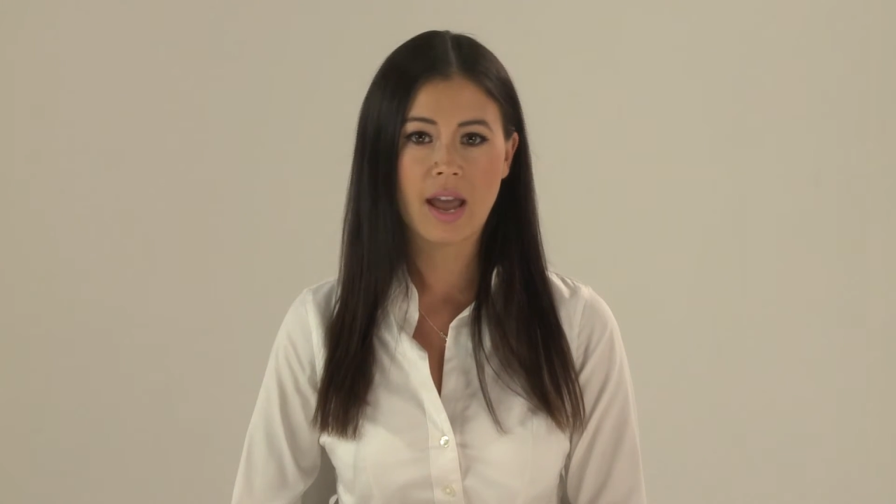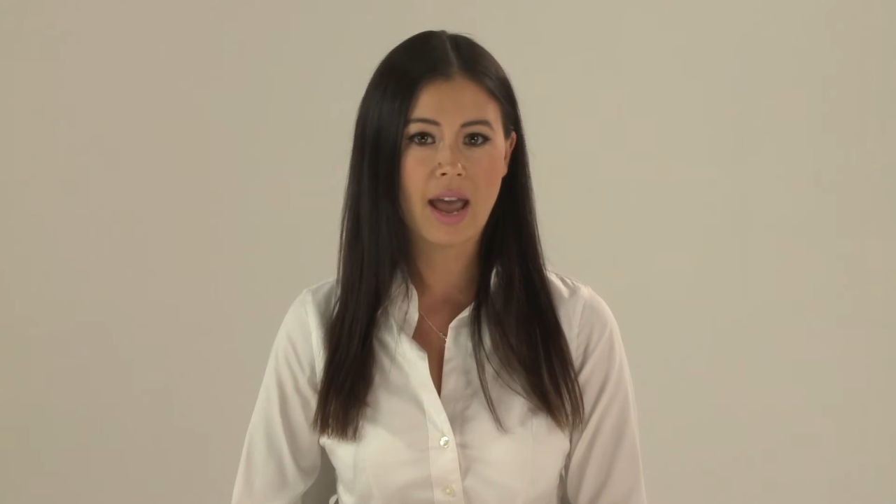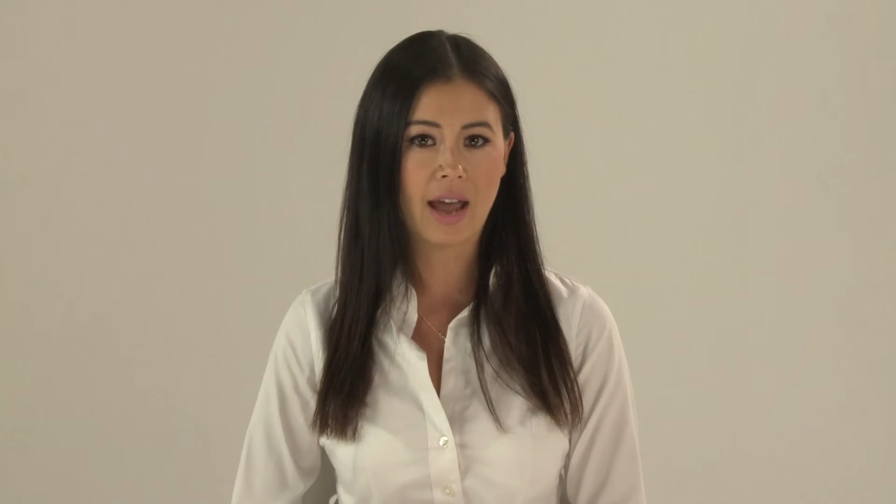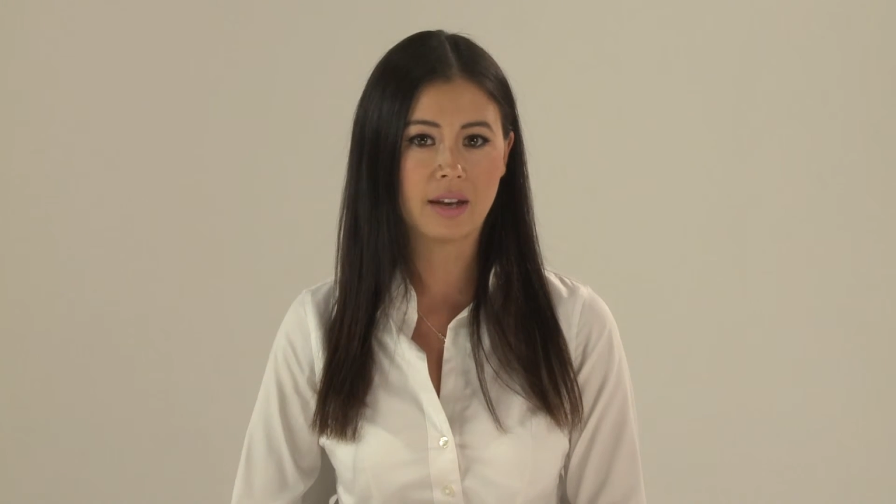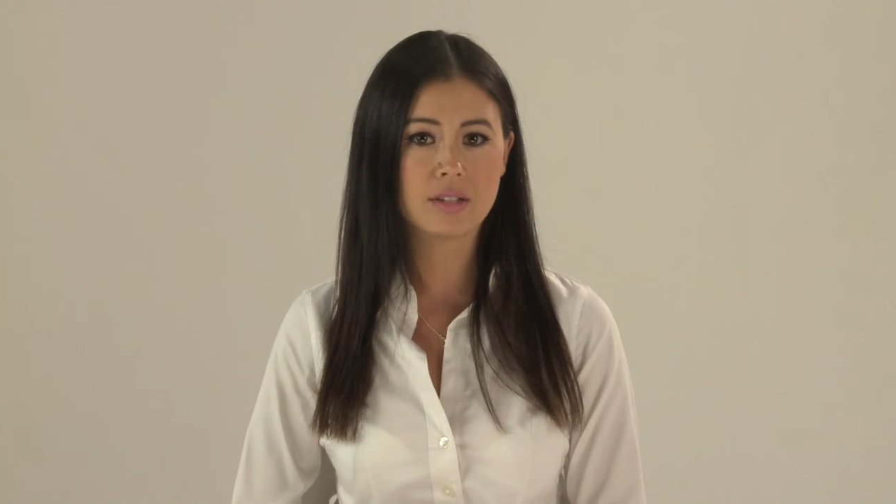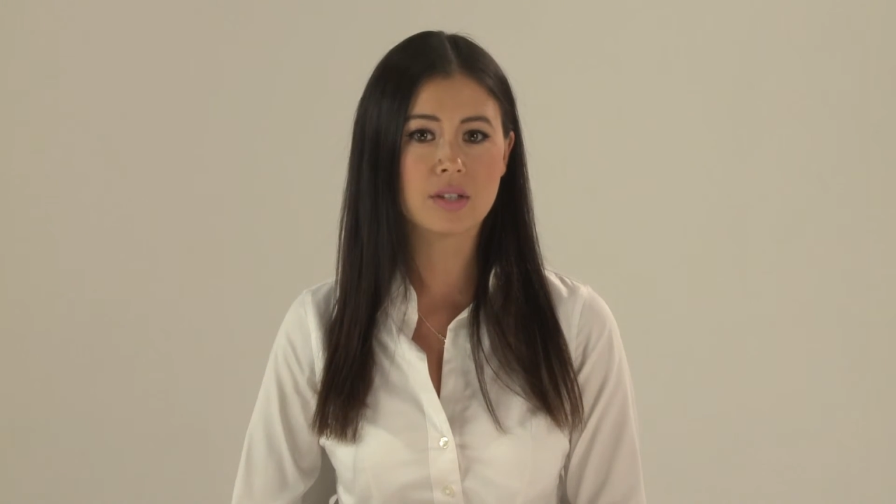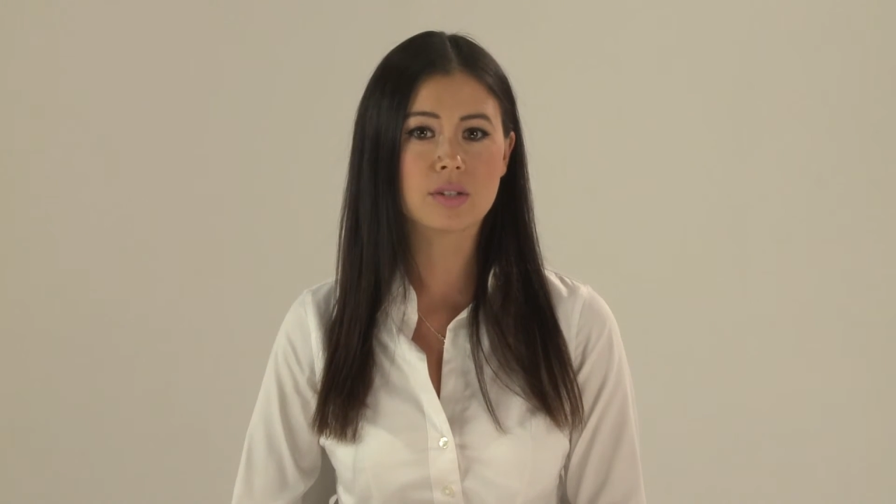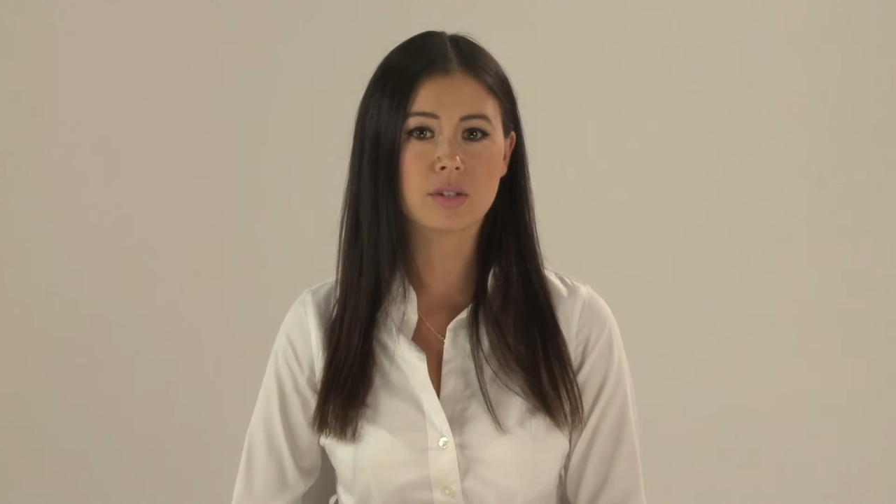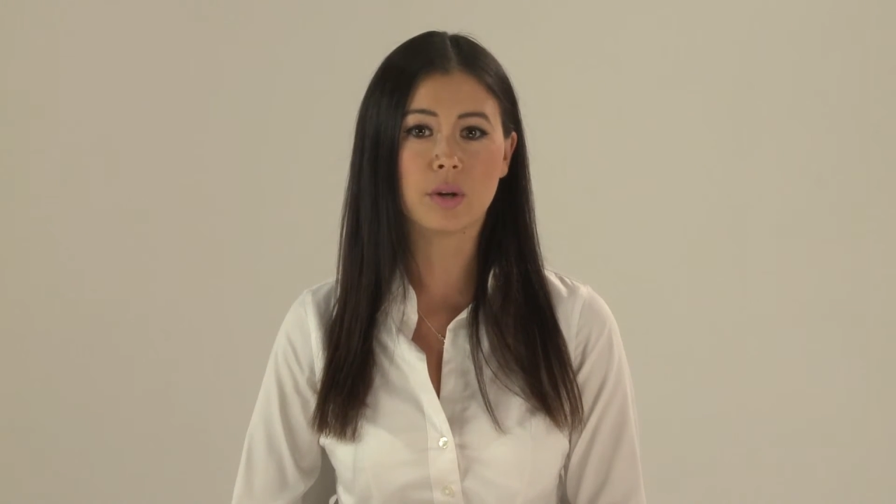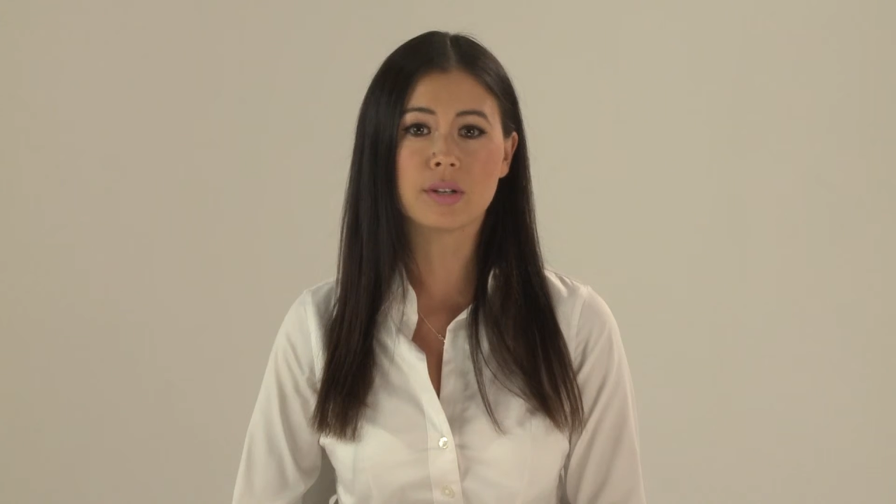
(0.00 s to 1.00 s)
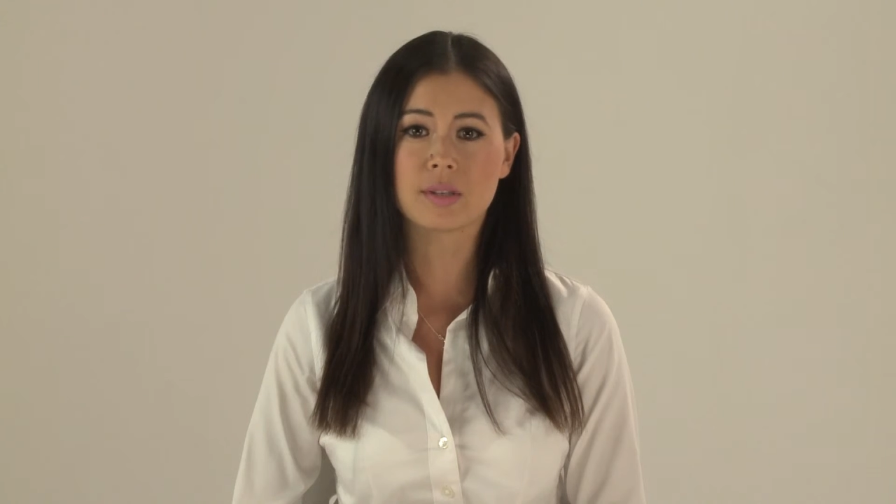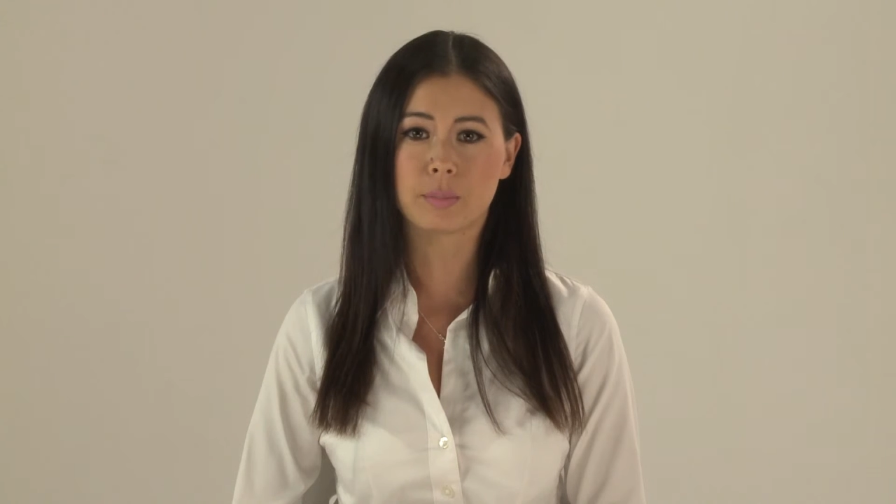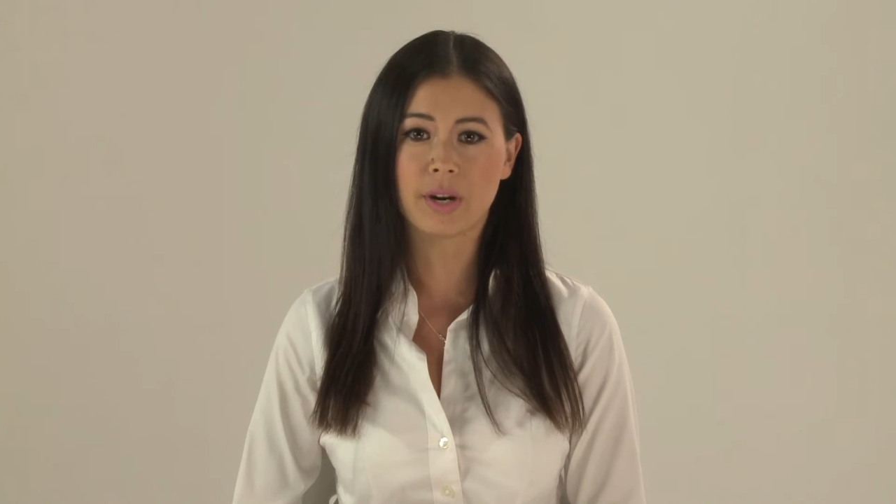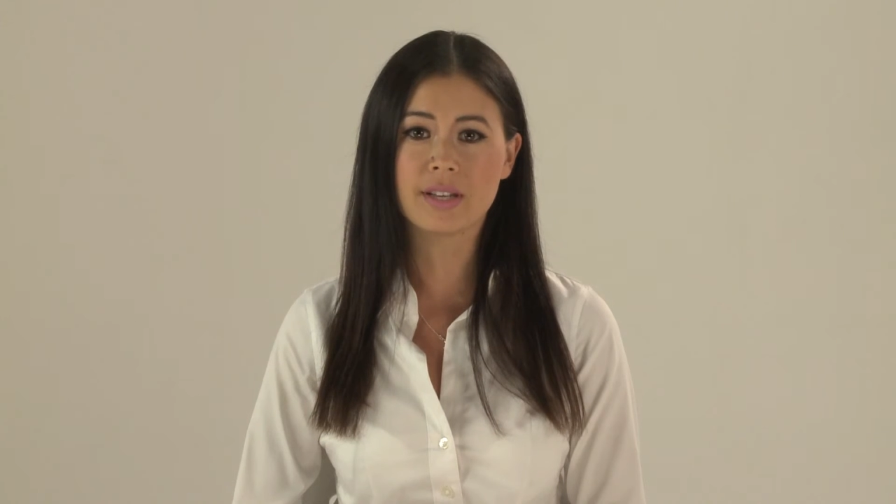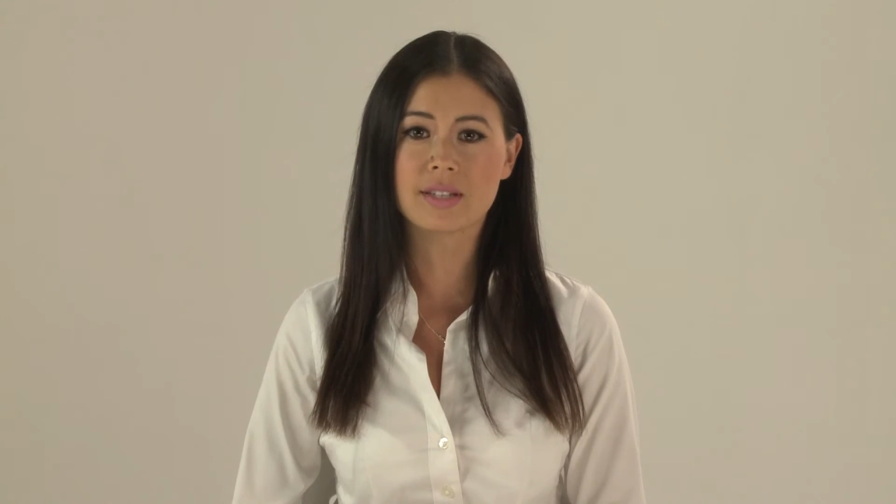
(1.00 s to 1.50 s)
and so does a
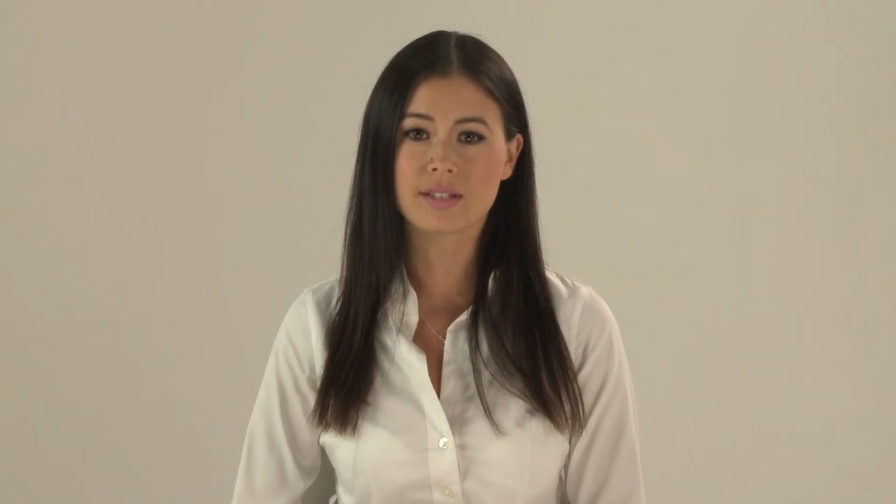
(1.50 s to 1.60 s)
breast